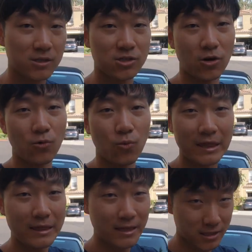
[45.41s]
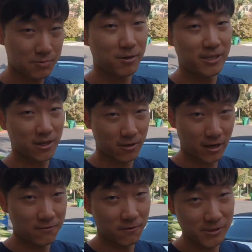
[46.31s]
So when this particular
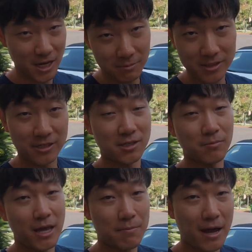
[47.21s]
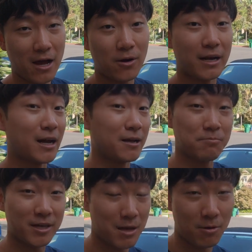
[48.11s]
infotainment system came out and I
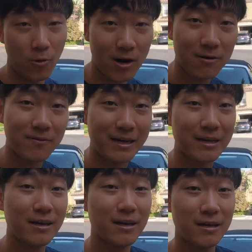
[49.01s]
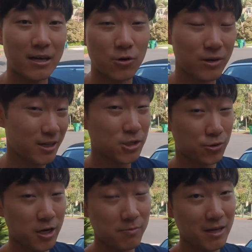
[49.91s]
became aware of it, it really
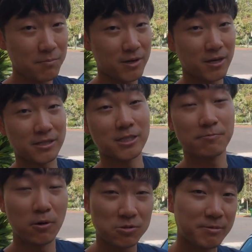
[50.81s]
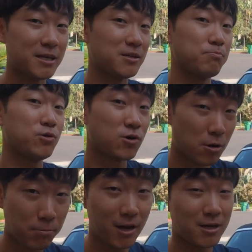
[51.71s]
intrigued me because it's supposed to be pure
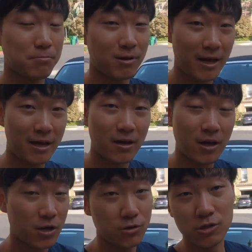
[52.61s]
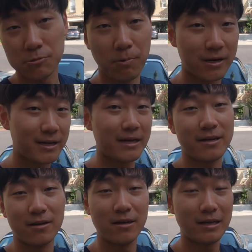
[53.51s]
plug and play. You just put it
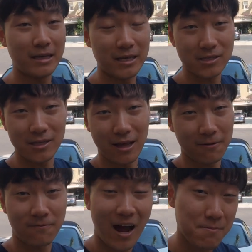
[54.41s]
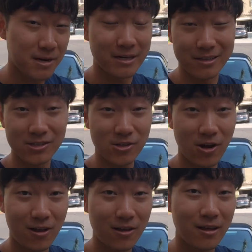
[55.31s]
in, easy, like 5-minute
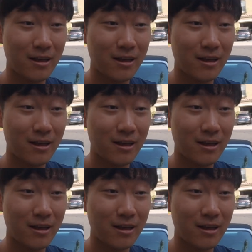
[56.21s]
install,